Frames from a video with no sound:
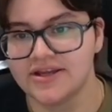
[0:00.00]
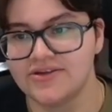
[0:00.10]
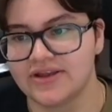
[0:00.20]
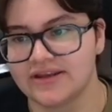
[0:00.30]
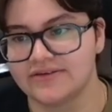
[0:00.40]

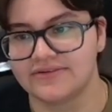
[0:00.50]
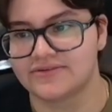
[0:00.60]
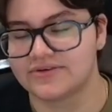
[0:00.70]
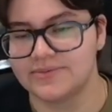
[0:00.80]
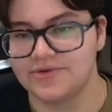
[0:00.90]
You can
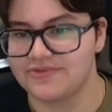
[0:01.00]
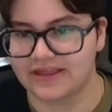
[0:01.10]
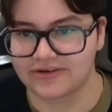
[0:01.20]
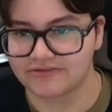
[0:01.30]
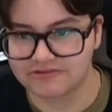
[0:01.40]
remove
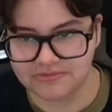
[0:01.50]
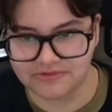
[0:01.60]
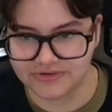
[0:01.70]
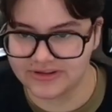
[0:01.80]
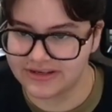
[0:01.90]
that, confirm
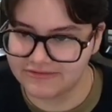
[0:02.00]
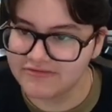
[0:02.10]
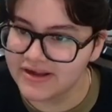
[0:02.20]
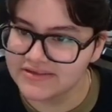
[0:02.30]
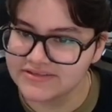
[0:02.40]
before deleting
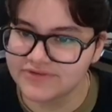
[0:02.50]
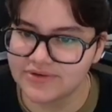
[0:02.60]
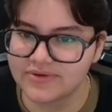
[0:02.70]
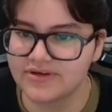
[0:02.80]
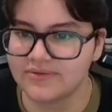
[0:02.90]
files if you know
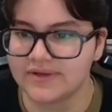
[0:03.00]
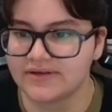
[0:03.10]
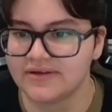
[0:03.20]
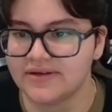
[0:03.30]
what you're doing.